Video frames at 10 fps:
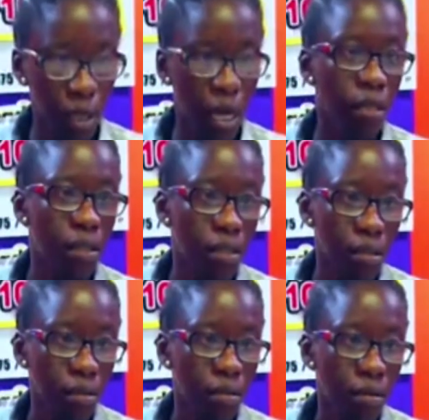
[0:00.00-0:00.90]

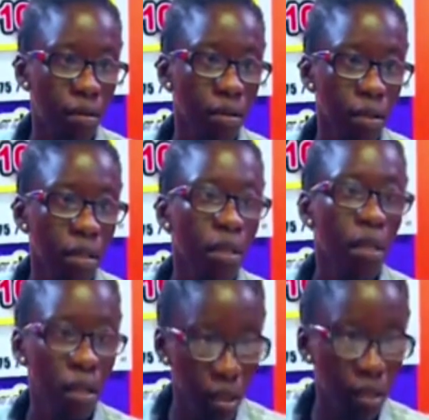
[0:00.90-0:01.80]
a baba number,
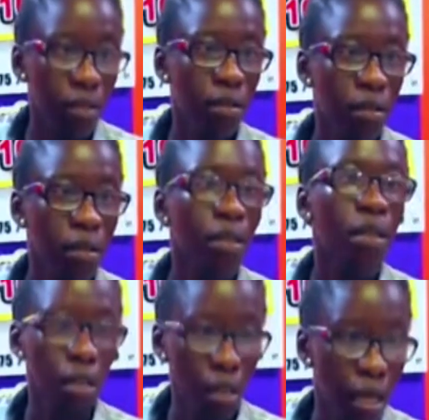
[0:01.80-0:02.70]
so your bark will be sent
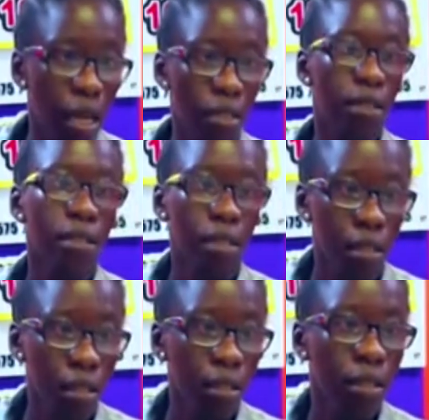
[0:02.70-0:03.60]
to Kwame, I
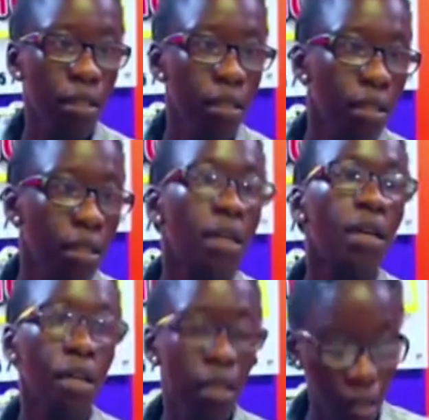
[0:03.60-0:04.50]
can say, Sammy
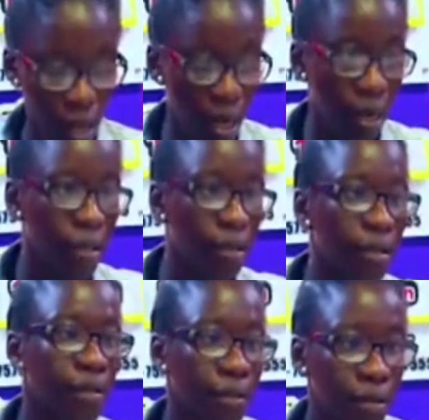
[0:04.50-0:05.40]
Bussound,
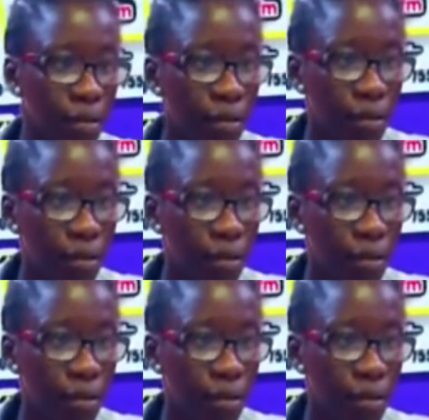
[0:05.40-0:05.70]
and it's a